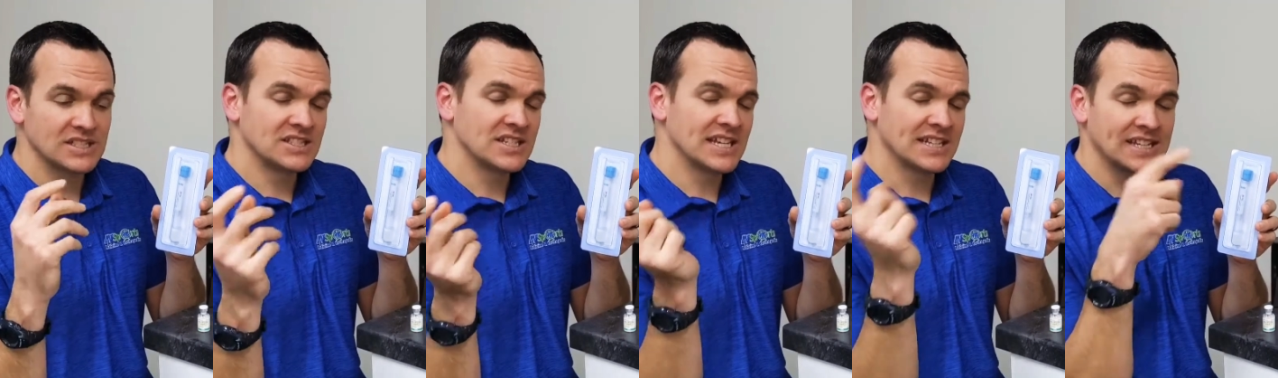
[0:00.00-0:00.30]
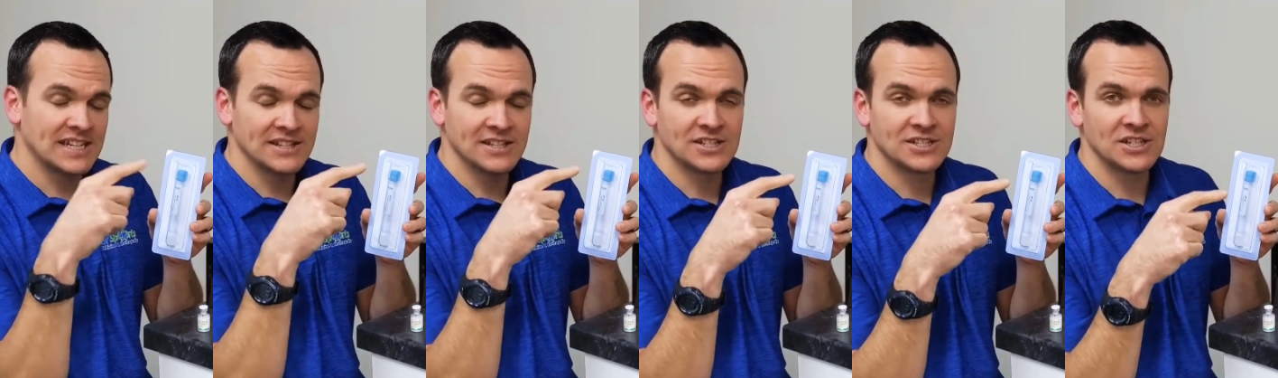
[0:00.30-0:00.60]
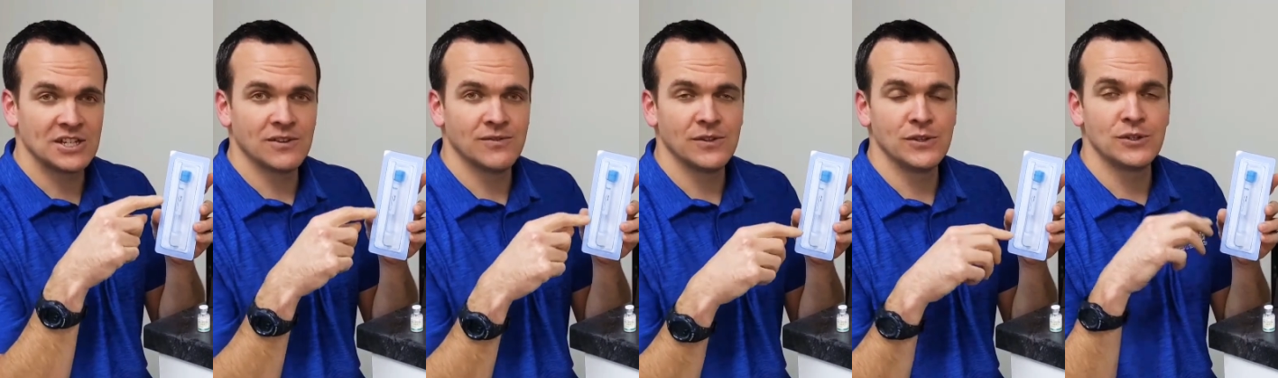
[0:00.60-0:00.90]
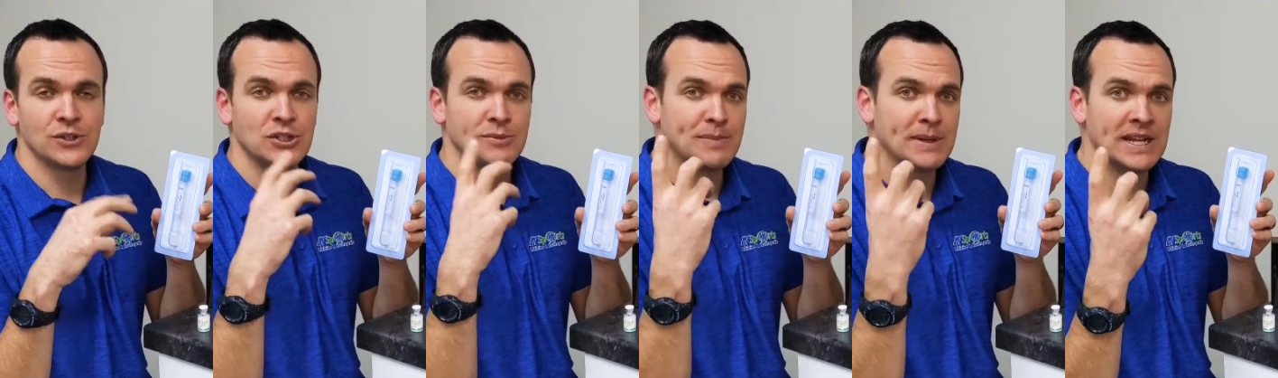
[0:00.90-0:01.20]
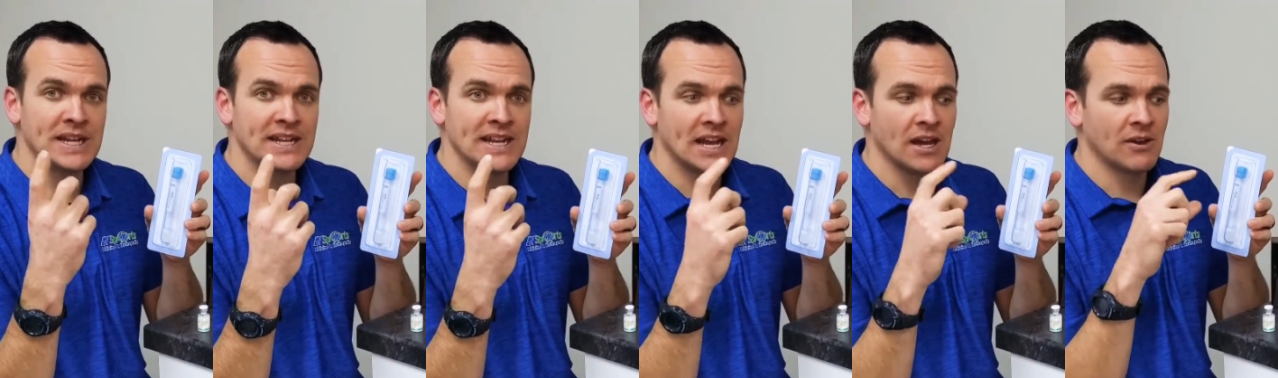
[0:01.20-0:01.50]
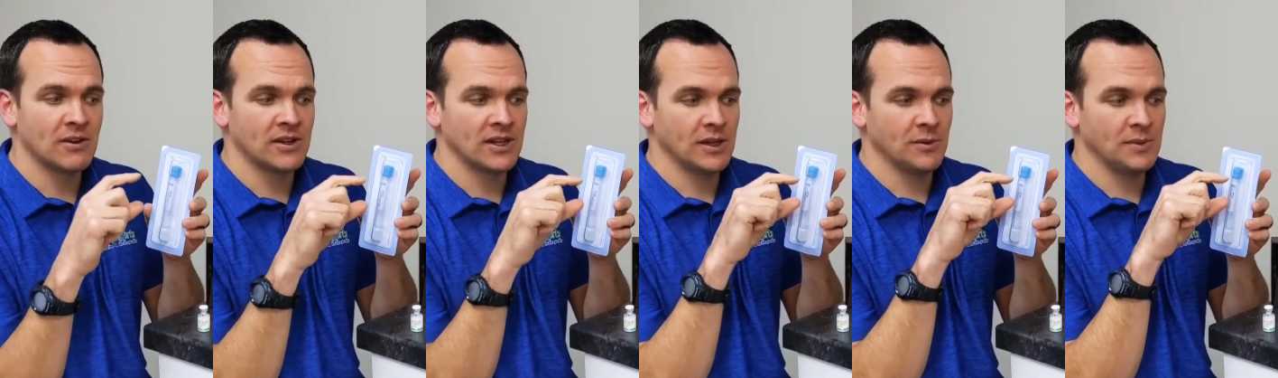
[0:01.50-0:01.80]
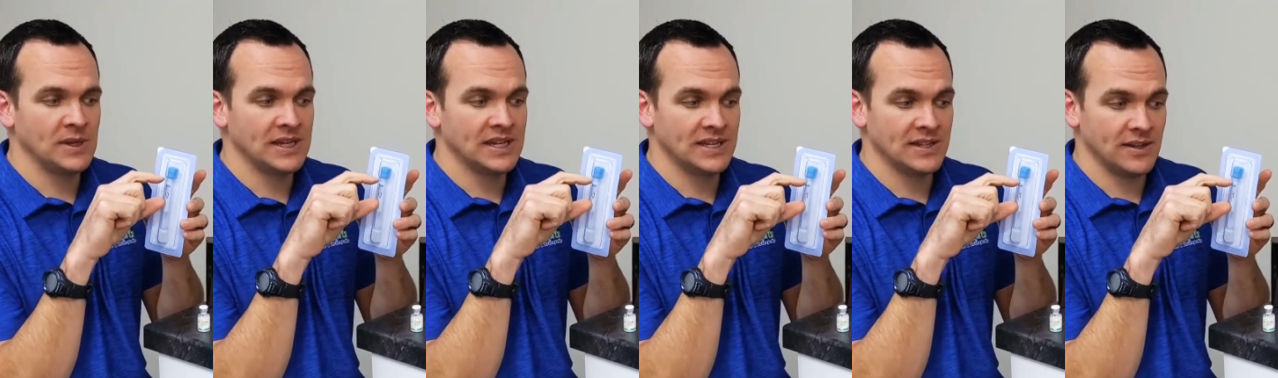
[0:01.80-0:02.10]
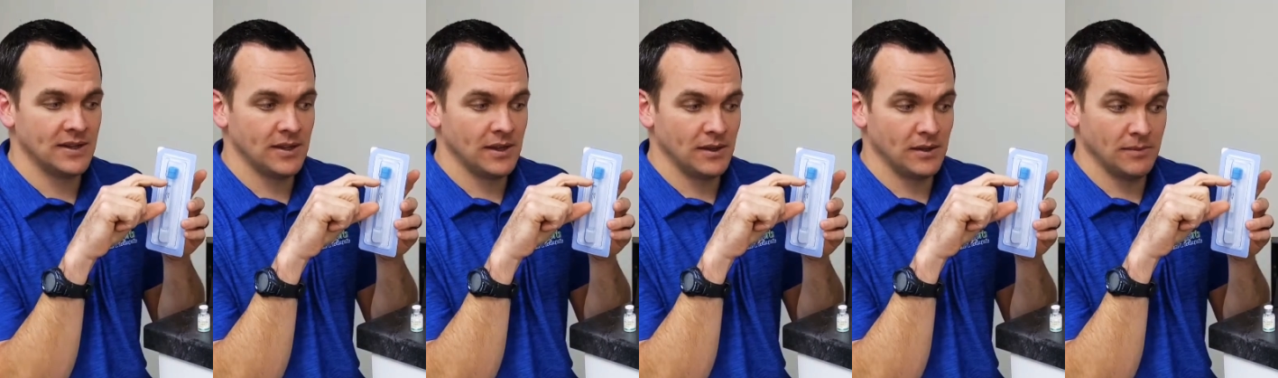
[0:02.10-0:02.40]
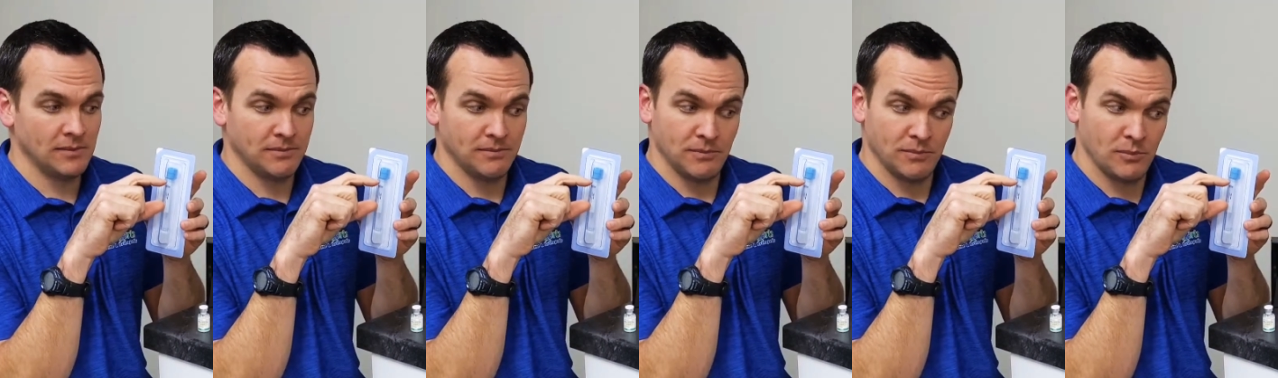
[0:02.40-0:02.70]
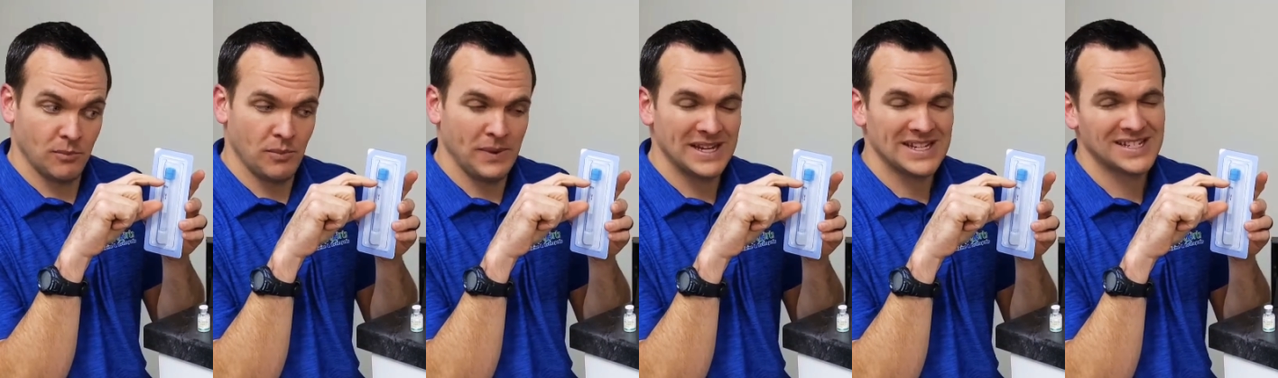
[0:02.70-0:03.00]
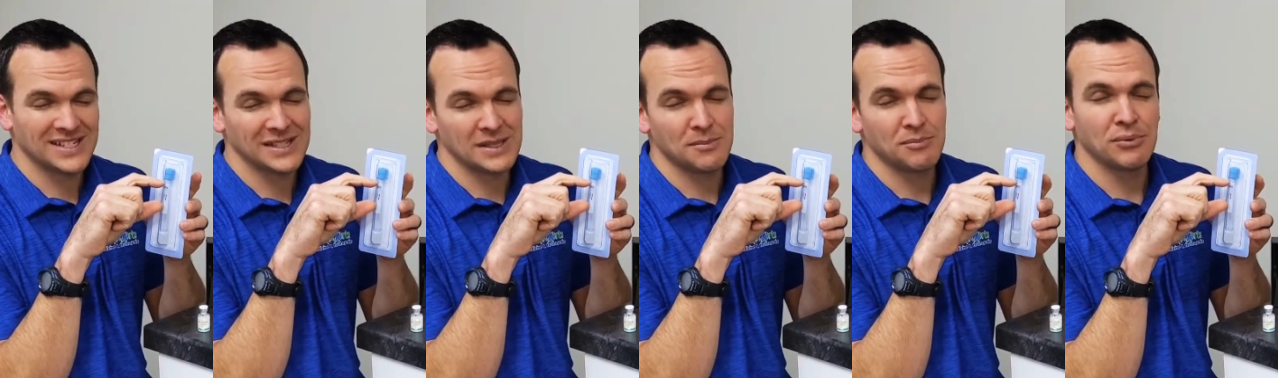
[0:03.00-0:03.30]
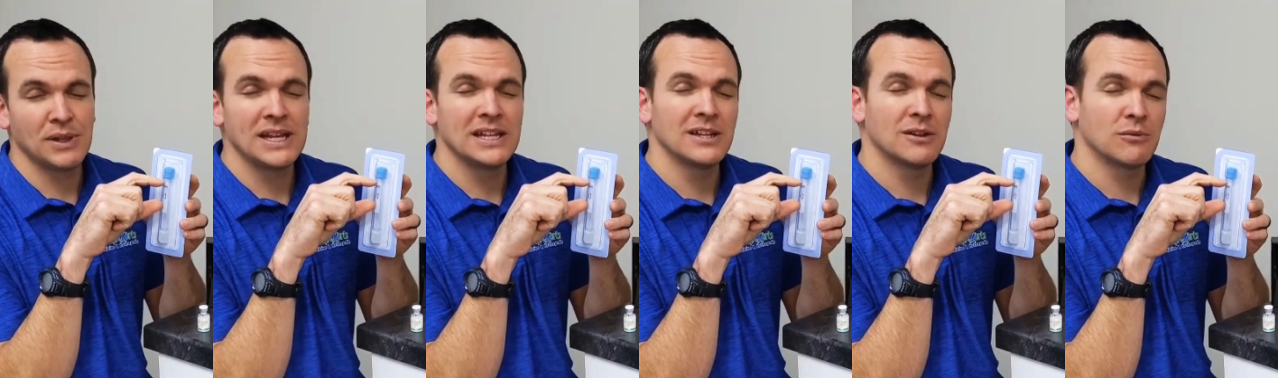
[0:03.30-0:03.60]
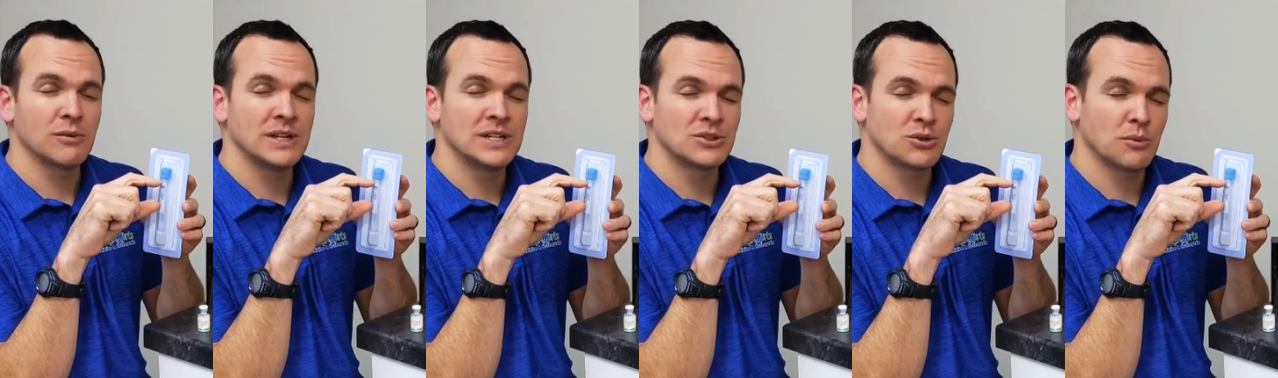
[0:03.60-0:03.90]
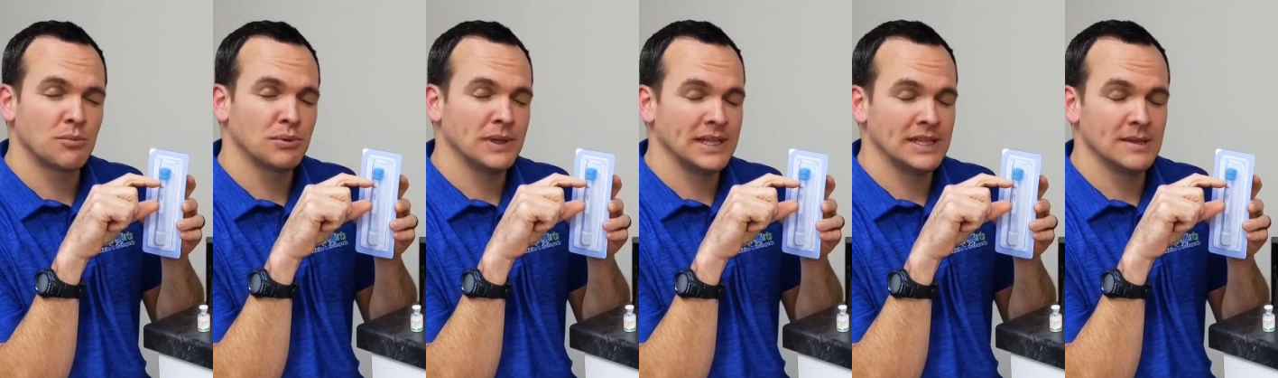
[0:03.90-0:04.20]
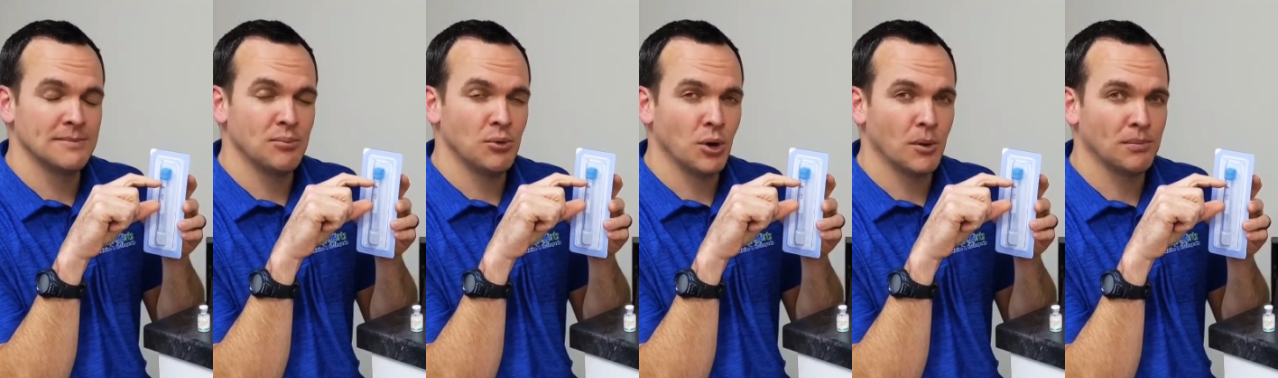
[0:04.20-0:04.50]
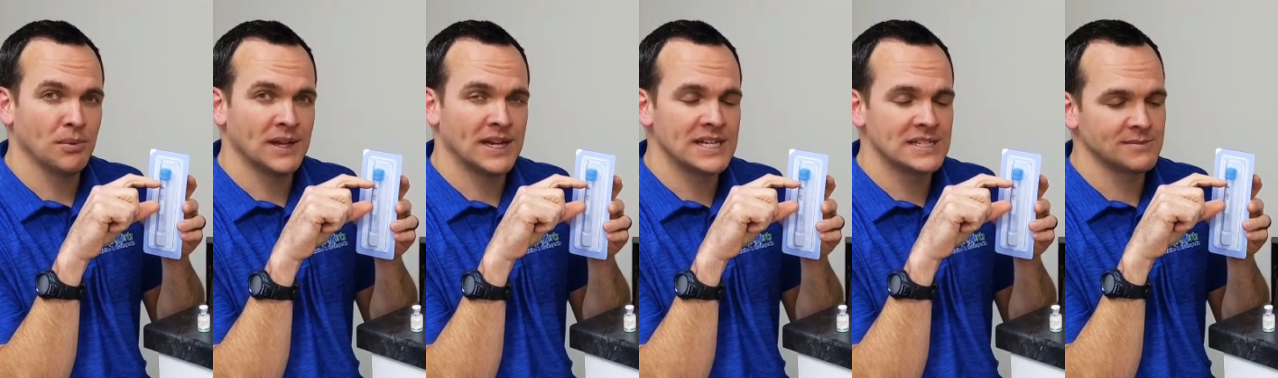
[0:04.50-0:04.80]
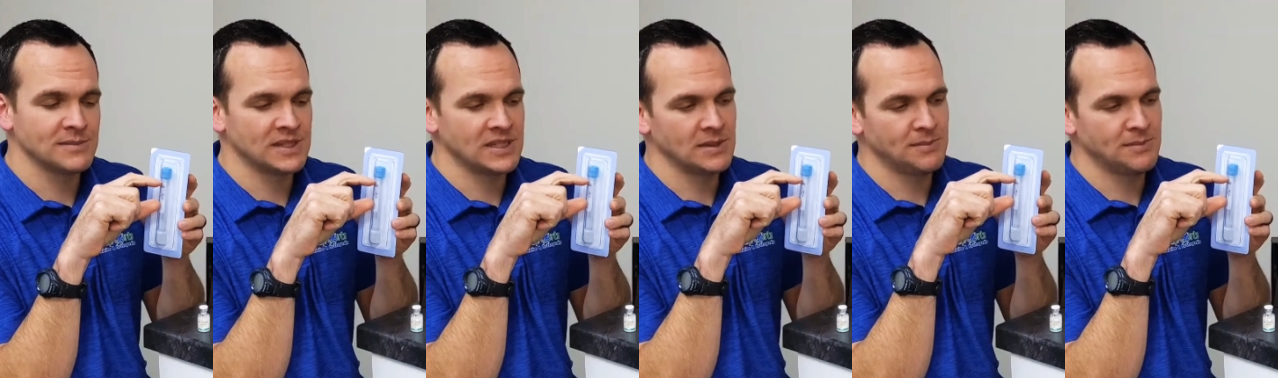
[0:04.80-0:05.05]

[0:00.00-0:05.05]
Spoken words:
take that in the centrifuge, spin it down, and we get basically platelet-rich or platelet-poor plasma,